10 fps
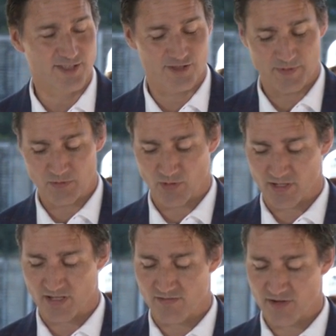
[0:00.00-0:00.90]
who's been
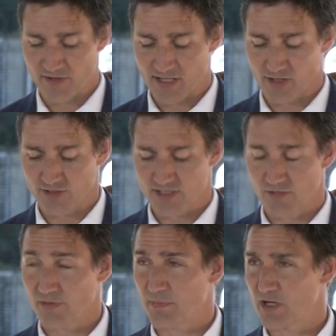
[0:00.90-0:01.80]
working very closely
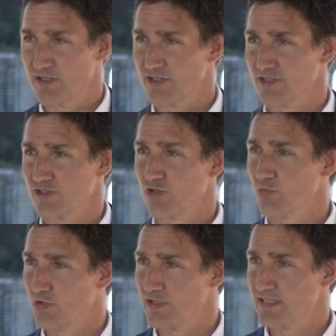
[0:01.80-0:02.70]
with partners
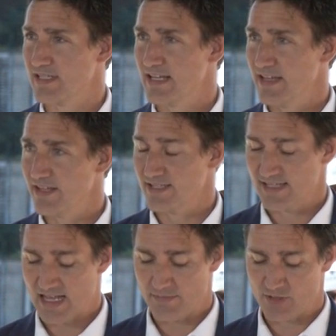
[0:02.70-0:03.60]
towards
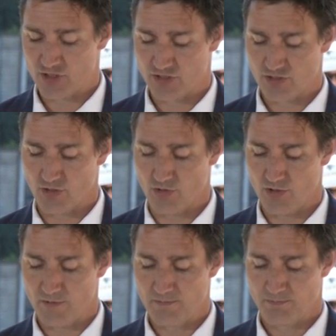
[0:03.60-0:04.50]
this ambitious goal.